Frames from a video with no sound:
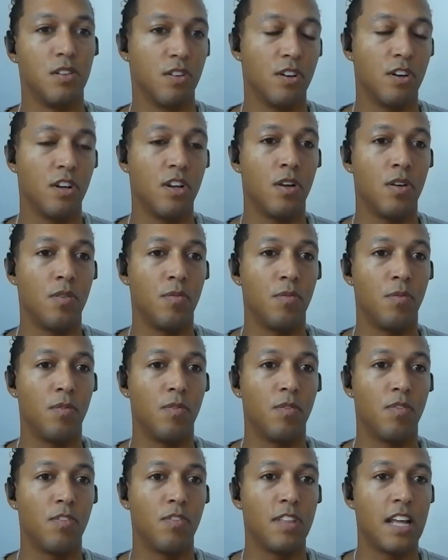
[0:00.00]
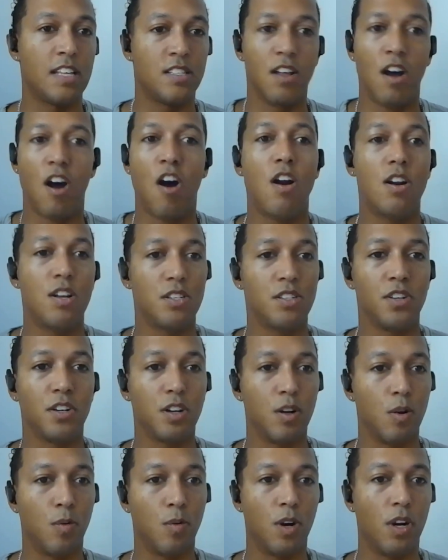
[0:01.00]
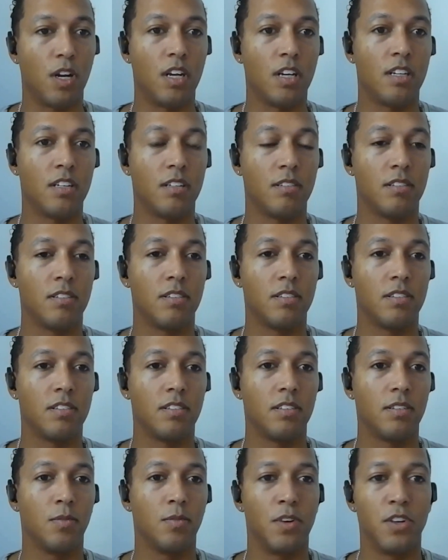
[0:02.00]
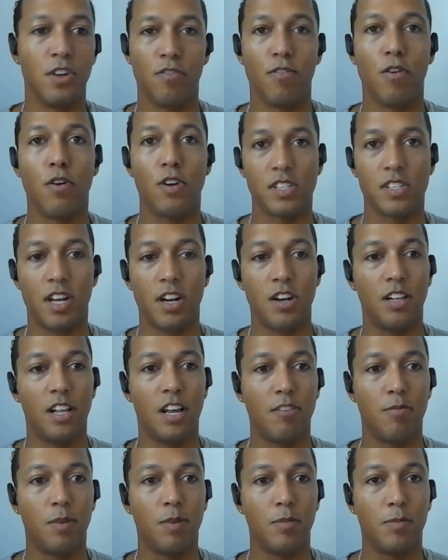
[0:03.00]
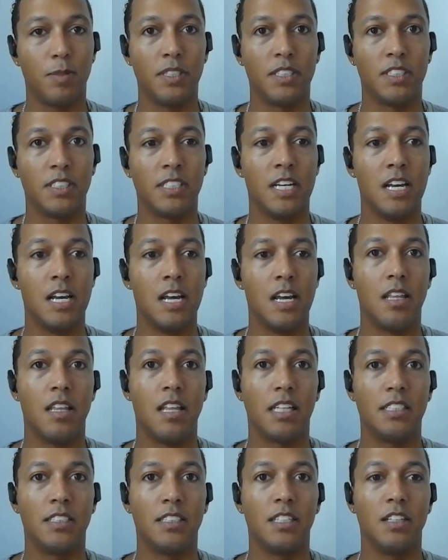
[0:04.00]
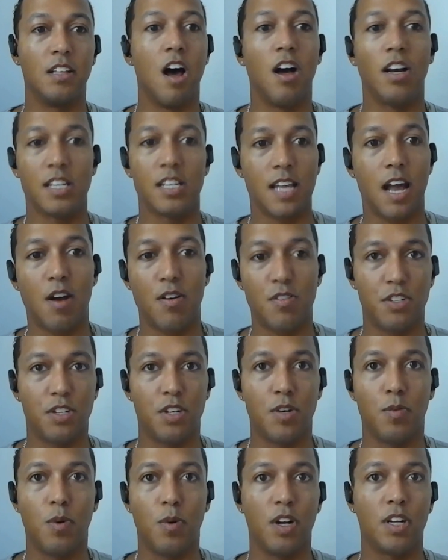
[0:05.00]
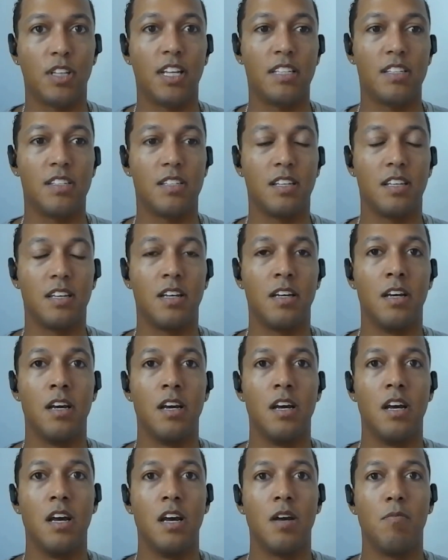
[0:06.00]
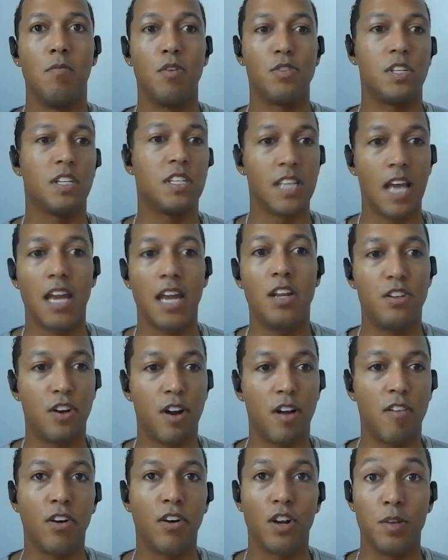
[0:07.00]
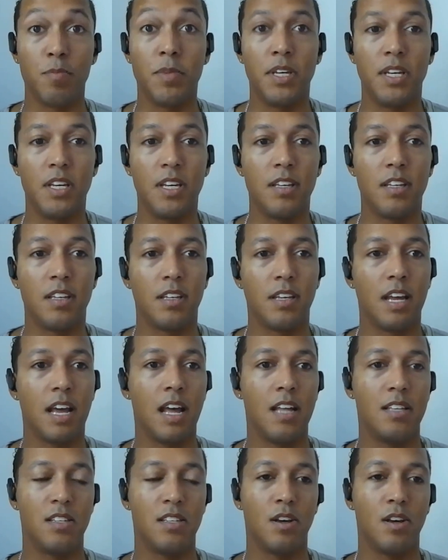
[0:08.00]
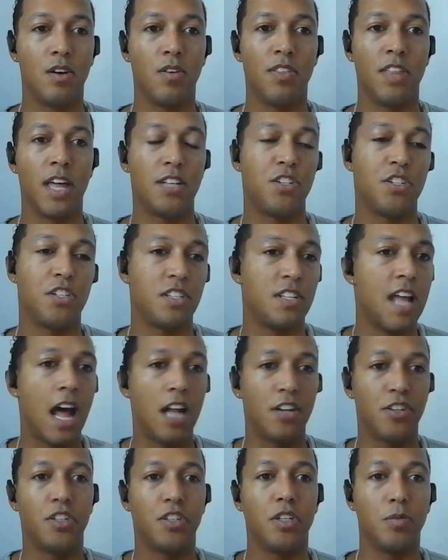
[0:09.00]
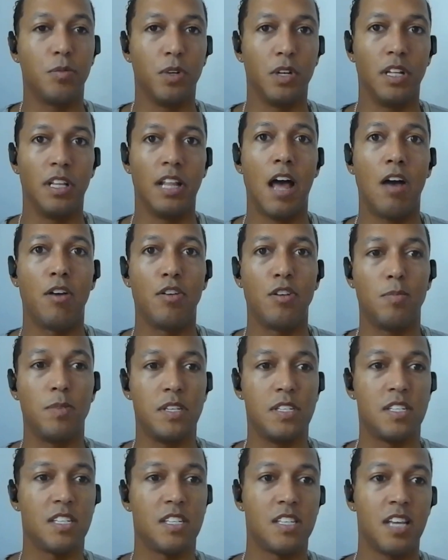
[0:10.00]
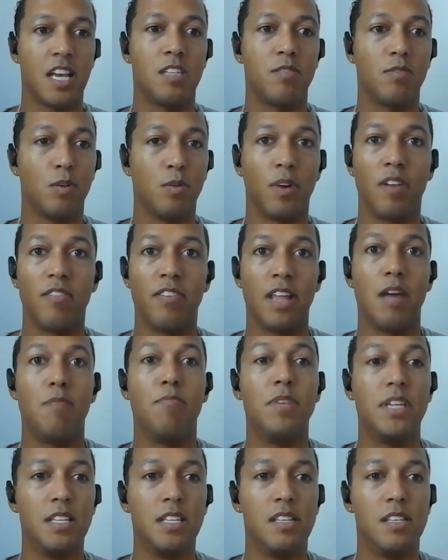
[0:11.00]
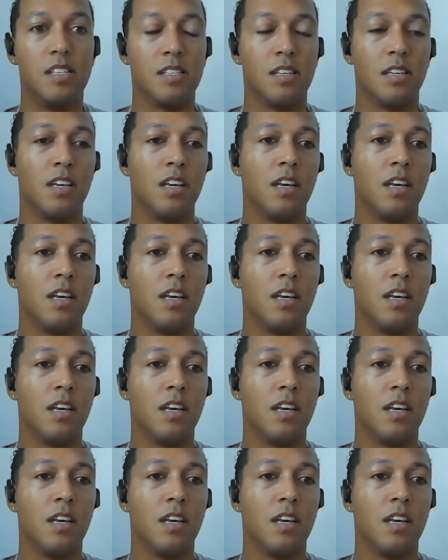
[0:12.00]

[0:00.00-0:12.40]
you're gonna. That's the hardest you're gonna work when you're focused on your life purpose. That's the longest hours you're gonna work. That's the most excited you're ever gonna be, and so that just naturally will allow you to be successful, whatever that means